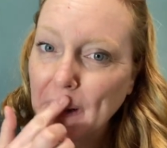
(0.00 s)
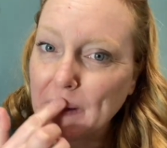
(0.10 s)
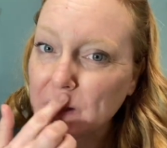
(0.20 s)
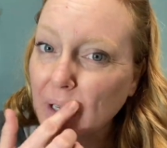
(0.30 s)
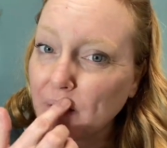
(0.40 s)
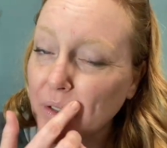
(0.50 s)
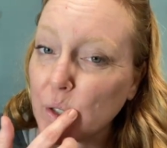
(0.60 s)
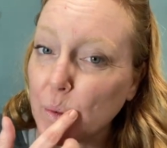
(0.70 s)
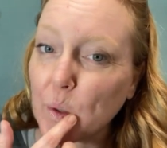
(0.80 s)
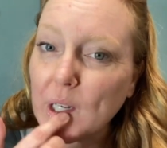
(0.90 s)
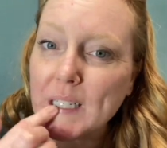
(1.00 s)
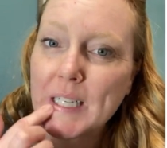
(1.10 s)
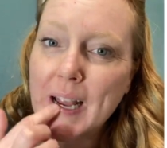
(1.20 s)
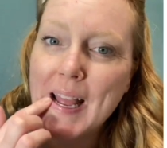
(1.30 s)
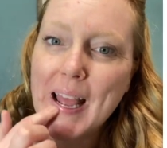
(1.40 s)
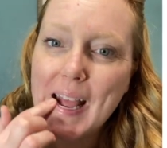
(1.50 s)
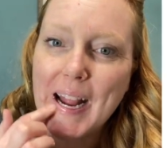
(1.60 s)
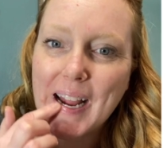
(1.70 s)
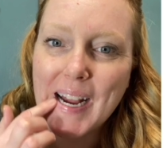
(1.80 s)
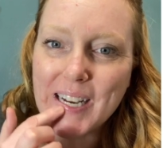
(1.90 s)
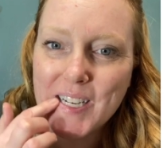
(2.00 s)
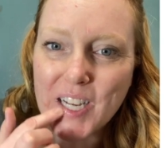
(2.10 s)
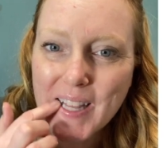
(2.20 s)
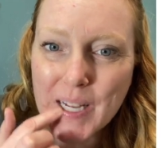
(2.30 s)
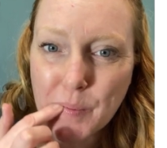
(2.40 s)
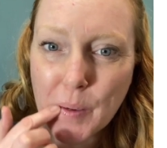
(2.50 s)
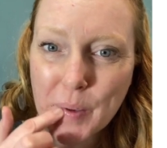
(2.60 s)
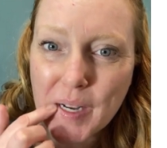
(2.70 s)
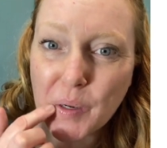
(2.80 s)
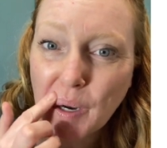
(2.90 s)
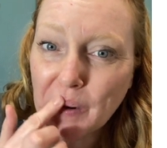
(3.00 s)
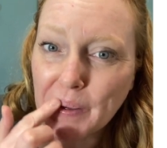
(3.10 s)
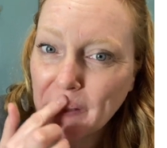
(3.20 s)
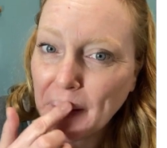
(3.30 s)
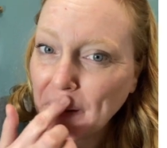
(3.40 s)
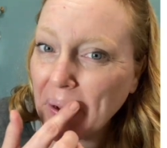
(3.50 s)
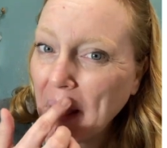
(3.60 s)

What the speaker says: soft toothbrush and kind of gently rubbing around in there.